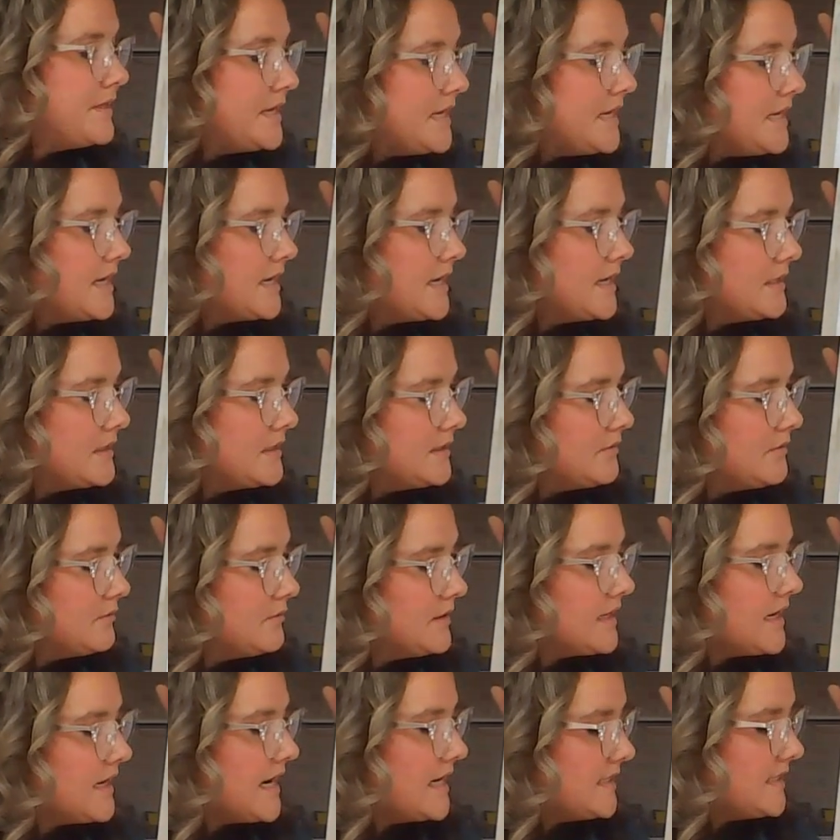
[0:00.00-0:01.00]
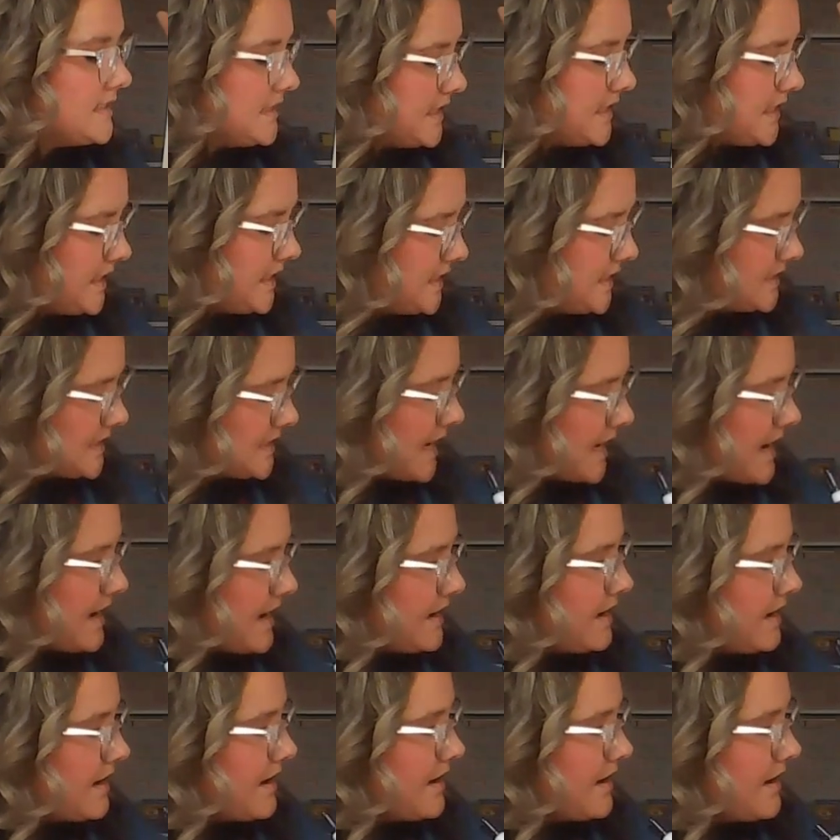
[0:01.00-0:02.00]
Then what I did is
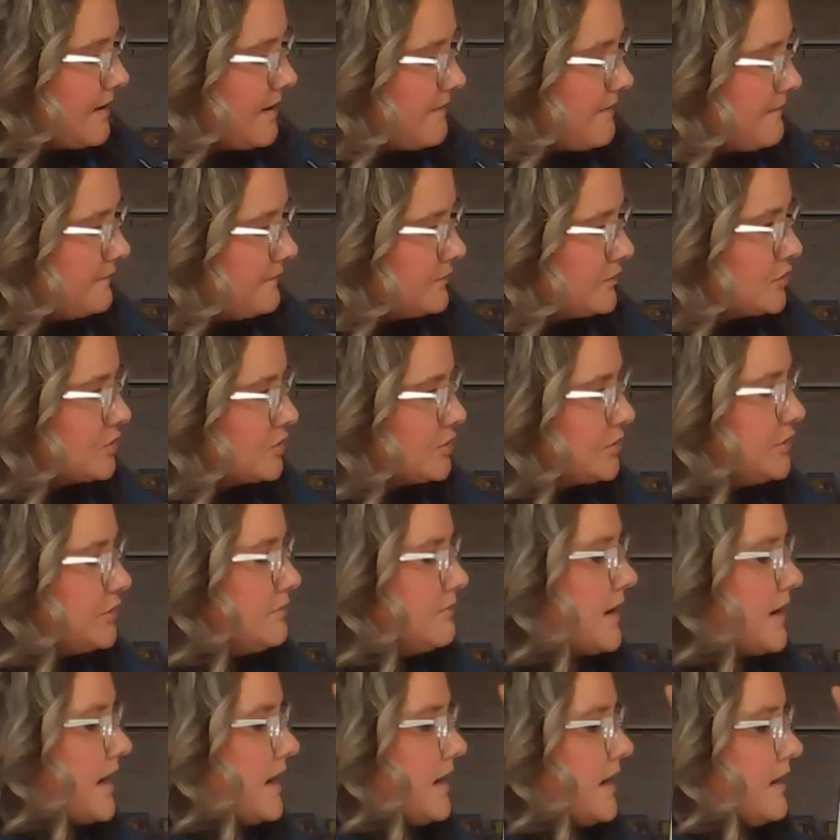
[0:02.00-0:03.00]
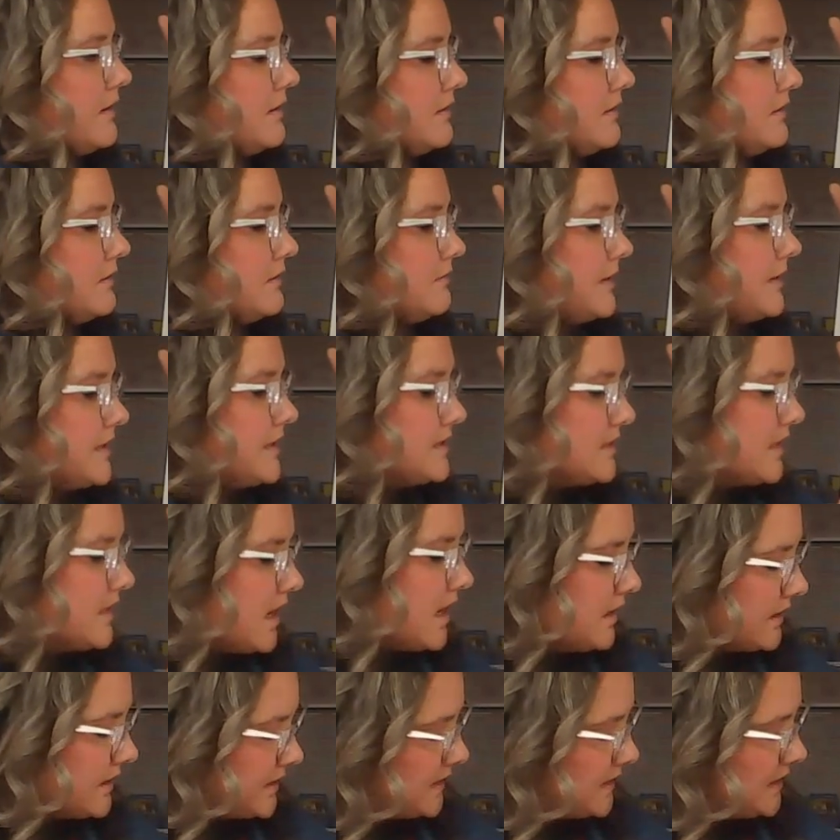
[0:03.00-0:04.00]
I drew my
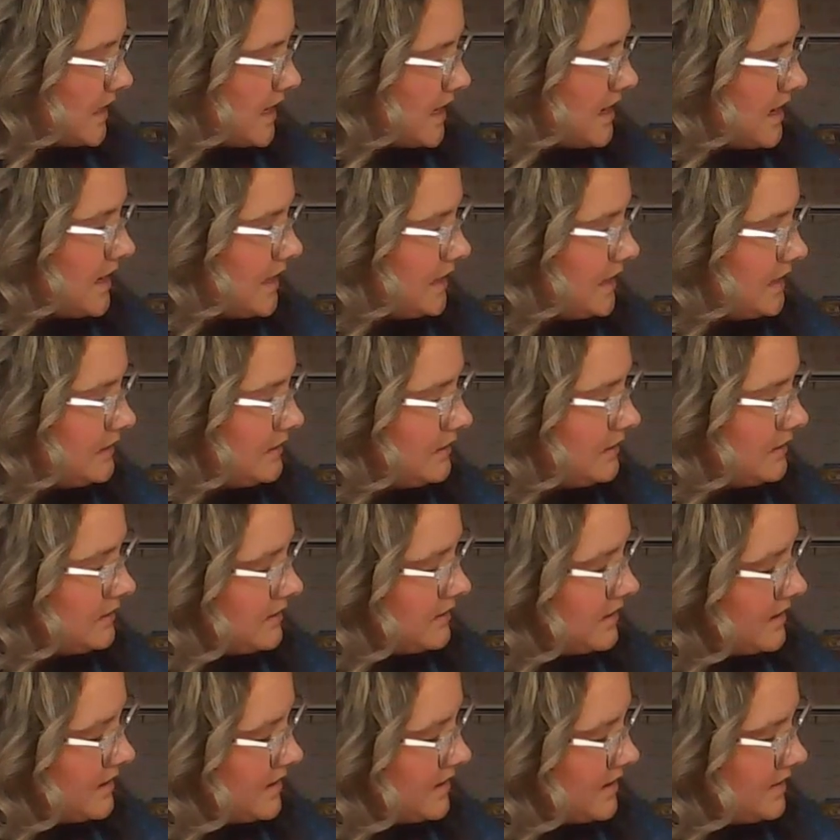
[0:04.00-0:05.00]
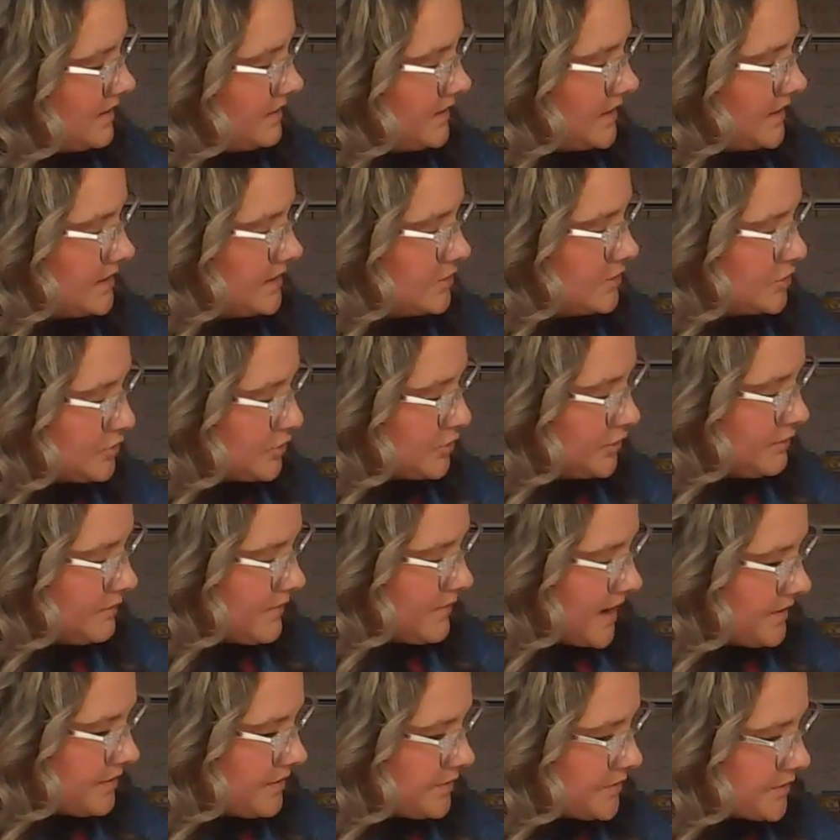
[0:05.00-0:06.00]
solid line and then drew
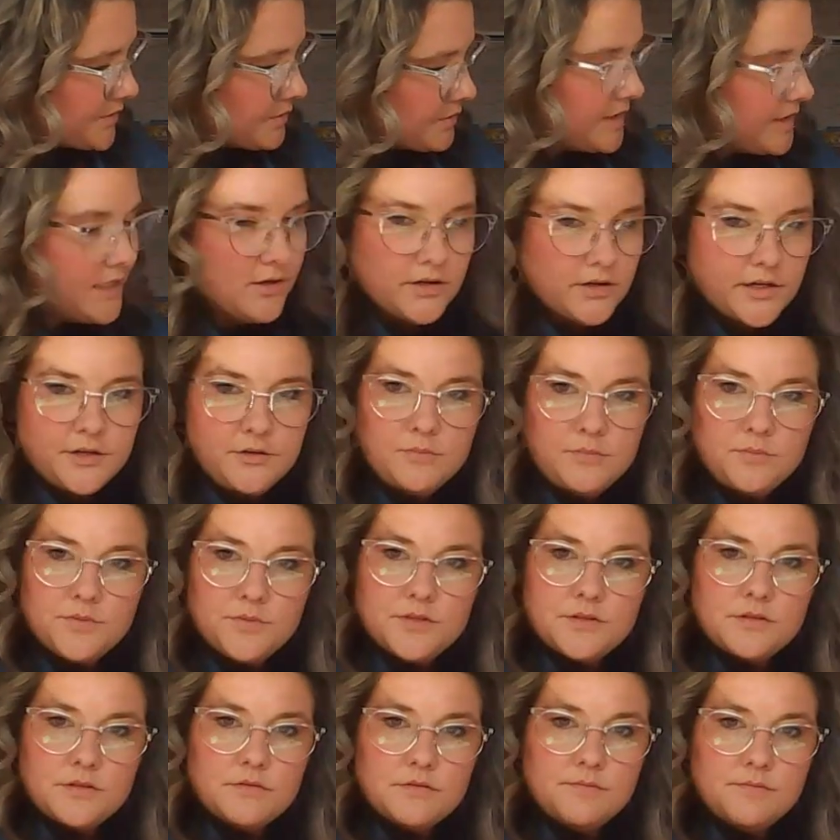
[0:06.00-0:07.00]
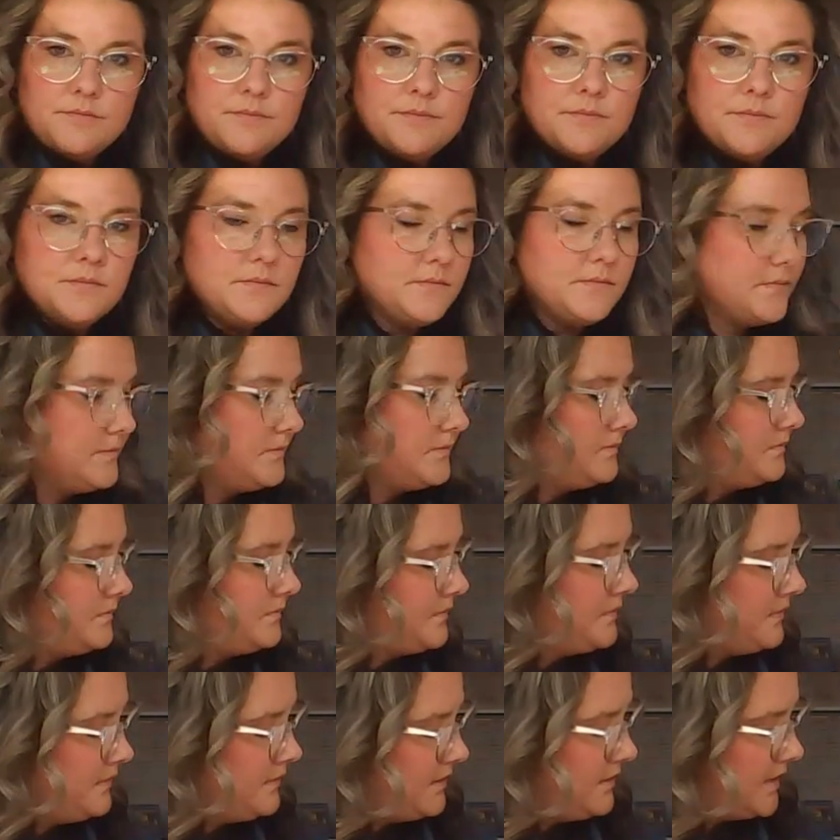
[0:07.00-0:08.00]
my 3 groups.
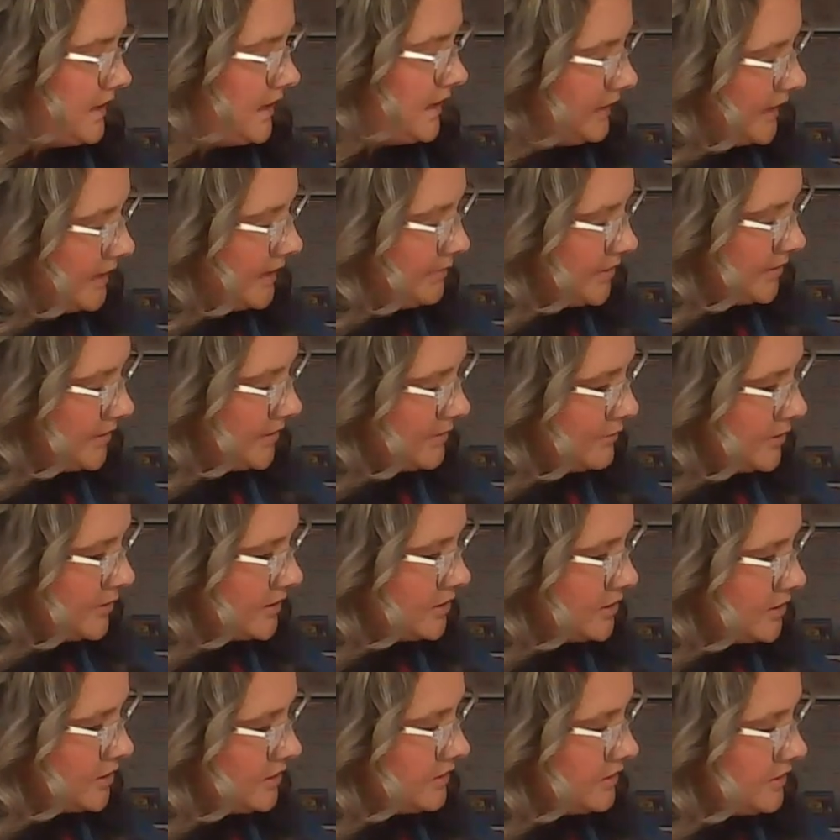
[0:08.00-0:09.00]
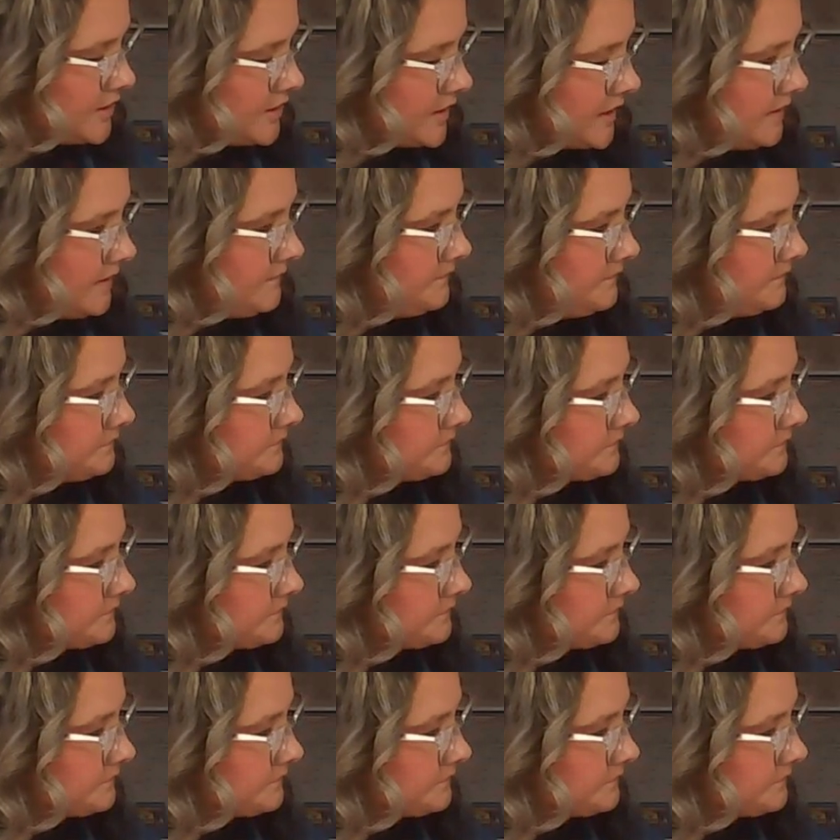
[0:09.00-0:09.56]
I labeled them 1, 2, 3.